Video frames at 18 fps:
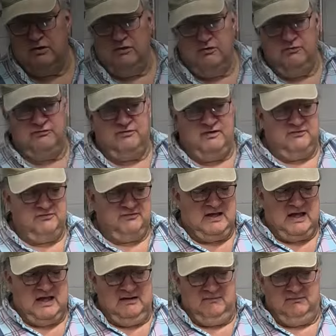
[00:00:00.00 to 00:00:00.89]
use this
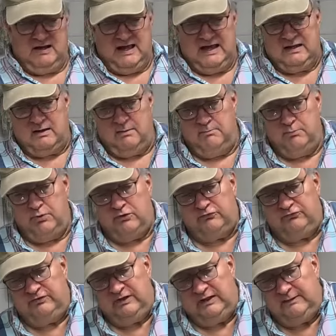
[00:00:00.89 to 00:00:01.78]
kind of like a
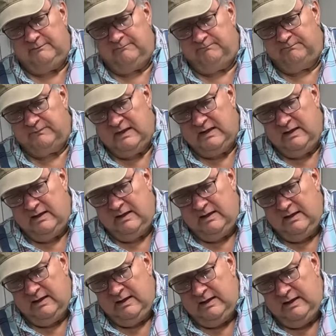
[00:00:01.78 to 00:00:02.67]
bushing.
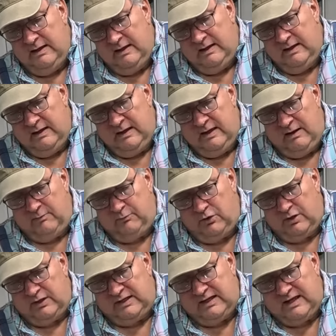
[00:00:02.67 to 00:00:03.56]

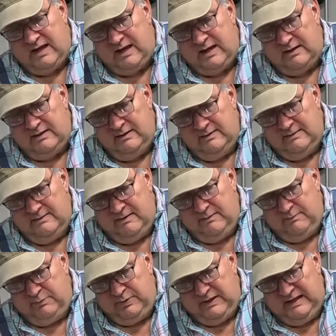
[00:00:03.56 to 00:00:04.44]
I'm going to cut
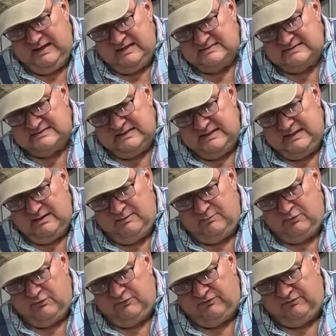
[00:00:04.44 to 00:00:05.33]
a piece and
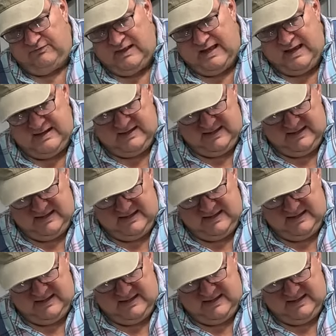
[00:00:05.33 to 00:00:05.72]
I'm going to slide